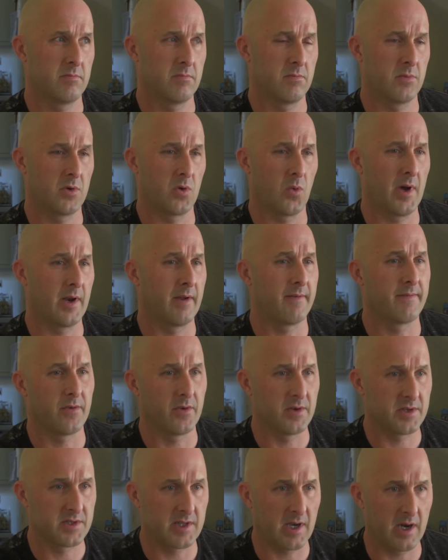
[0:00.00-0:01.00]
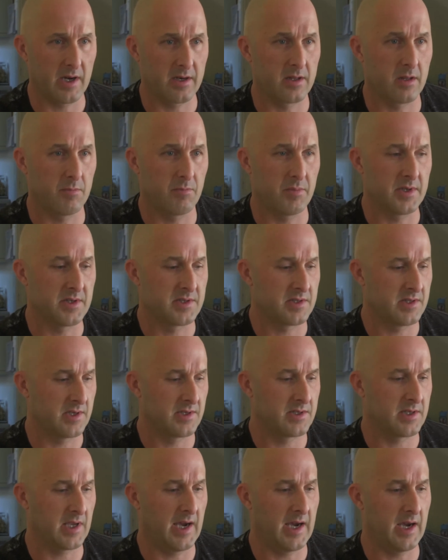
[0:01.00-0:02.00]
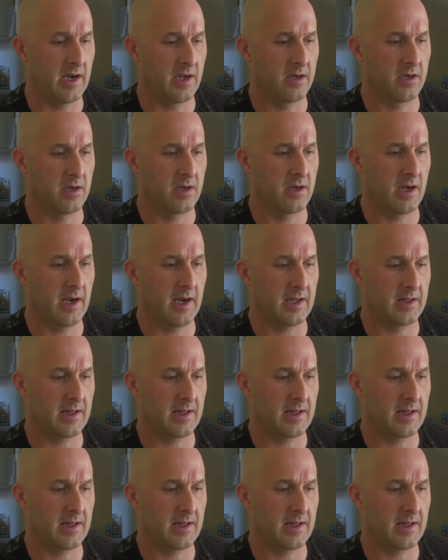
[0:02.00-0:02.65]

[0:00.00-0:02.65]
to when I first started the business, and at